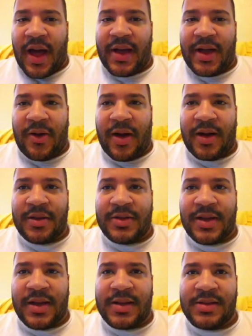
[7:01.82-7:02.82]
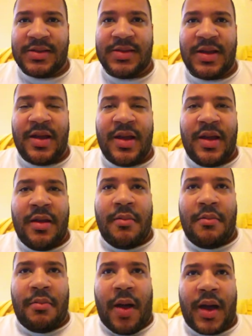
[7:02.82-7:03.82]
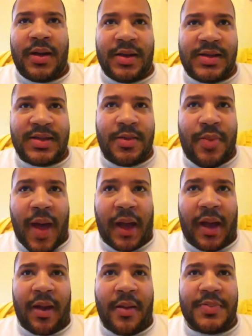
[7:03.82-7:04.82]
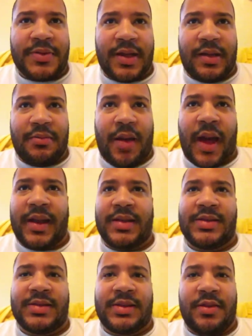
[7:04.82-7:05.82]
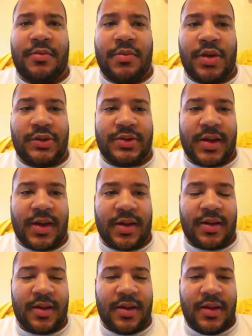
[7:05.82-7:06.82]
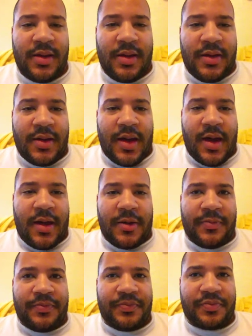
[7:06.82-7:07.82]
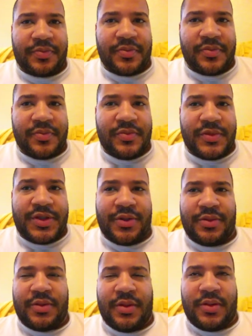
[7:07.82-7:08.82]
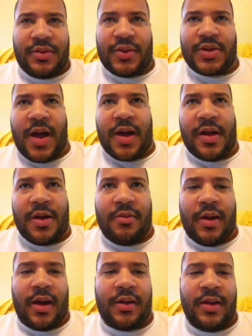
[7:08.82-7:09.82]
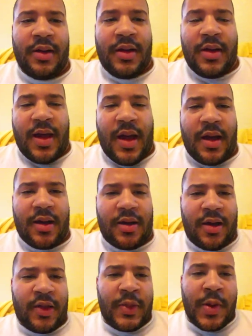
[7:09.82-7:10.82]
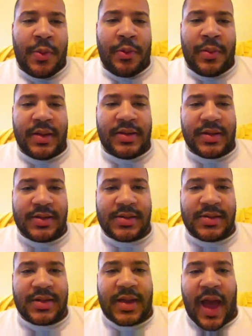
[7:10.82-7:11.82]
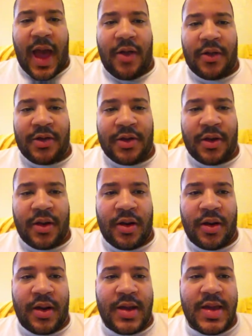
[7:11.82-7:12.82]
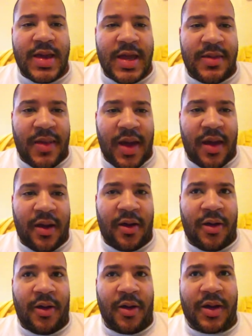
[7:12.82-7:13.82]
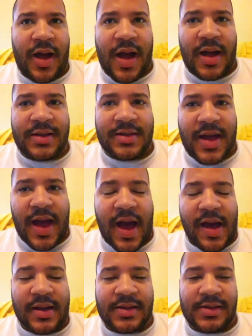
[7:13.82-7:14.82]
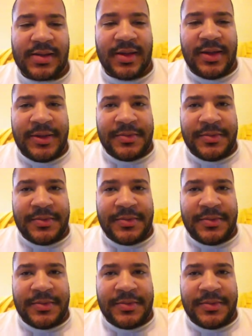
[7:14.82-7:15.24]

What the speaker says: iCloud does, minus the backups and minus the music. So we're talking about currently MobileMe does calendar, email, contacts,